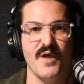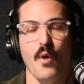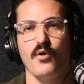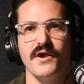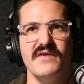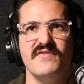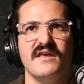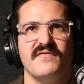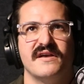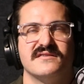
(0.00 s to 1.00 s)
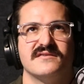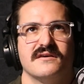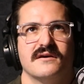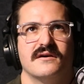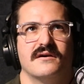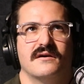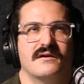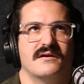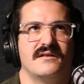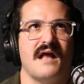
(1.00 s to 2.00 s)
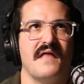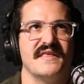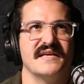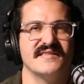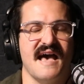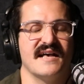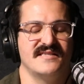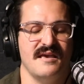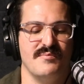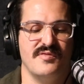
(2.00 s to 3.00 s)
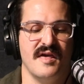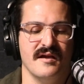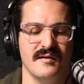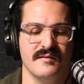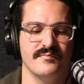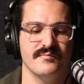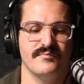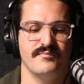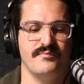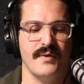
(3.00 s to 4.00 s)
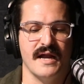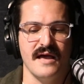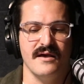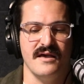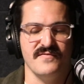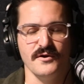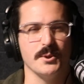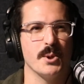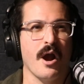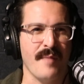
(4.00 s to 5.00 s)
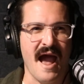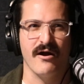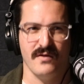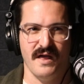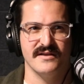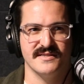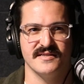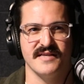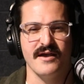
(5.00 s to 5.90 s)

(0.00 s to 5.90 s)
Or even if it's not the exact same thing, but if you could draw parallels to say,